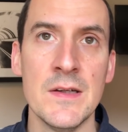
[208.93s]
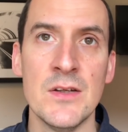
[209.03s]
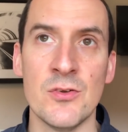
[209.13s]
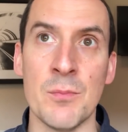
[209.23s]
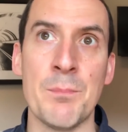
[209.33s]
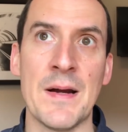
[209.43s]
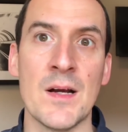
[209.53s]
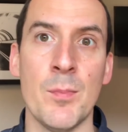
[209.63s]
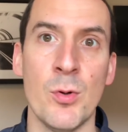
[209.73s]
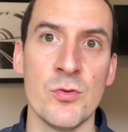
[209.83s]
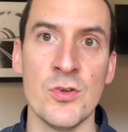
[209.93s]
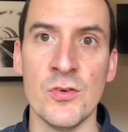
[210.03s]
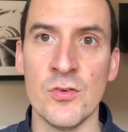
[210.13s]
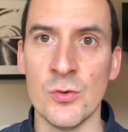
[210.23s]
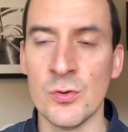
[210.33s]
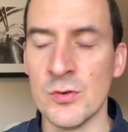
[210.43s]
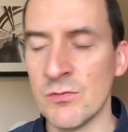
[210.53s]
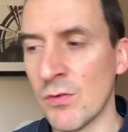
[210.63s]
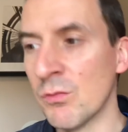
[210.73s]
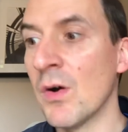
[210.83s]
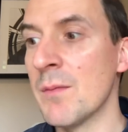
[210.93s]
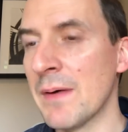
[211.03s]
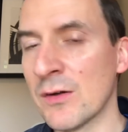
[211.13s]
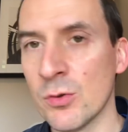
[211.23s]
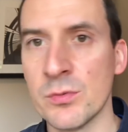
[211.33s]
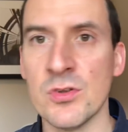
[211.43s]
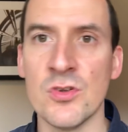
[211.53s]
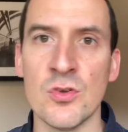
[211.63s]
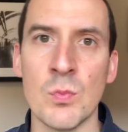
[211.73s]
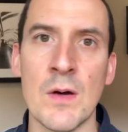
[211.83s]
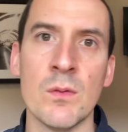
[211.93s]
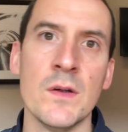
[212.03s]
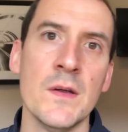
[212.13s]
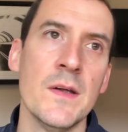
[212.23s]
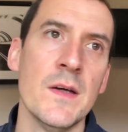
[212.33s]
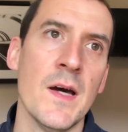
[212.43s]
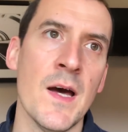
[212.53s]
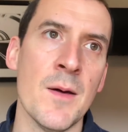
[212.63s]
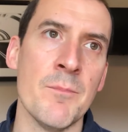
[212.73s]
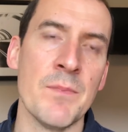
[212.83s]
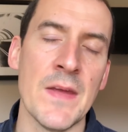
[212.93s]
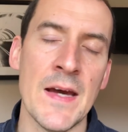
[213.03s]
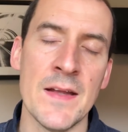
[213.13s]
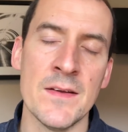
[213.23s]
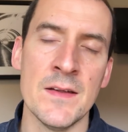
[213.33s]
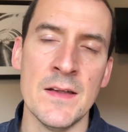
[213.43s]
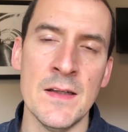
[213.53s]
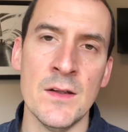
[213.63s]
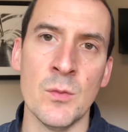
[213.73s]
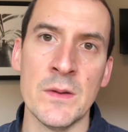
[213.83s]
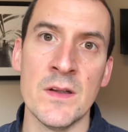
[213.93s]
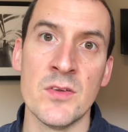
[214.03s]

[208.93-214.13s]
sort of backup options or right back options as well in the window.